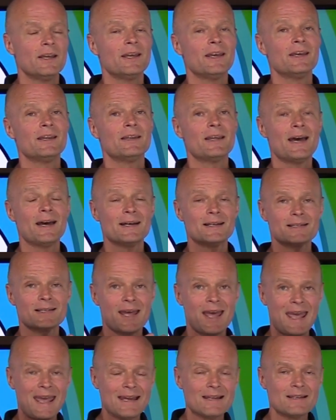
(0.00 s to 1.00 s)
It
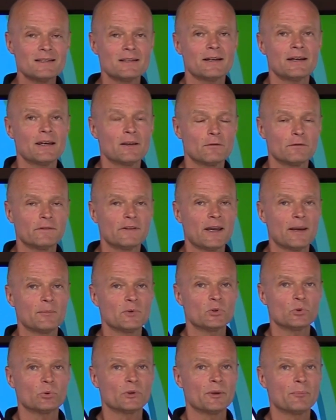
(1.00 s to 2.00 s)
has
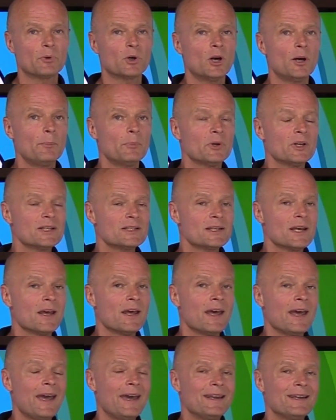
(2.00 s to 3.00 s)
anti-inflammatory properties
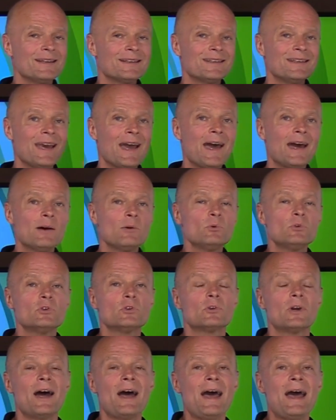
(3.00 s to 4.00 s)
and it
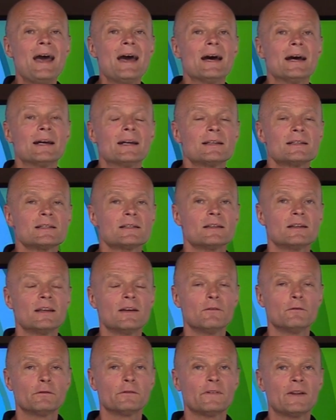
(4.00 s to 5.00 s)
counteracts the
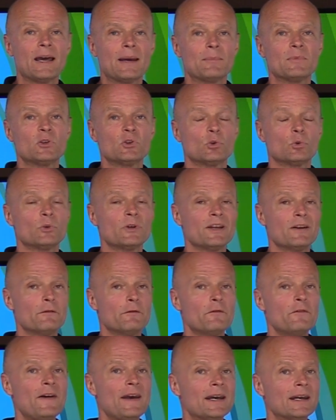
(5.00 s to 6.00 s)
inflammatory
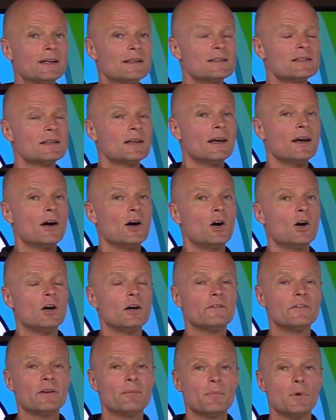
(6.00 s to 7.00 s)
effects
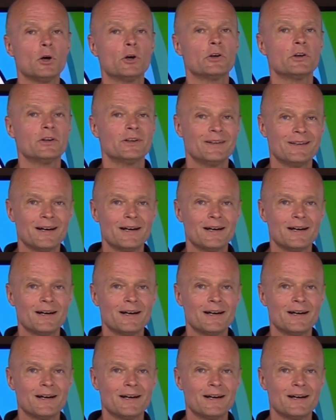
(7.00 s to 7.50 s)
of the modern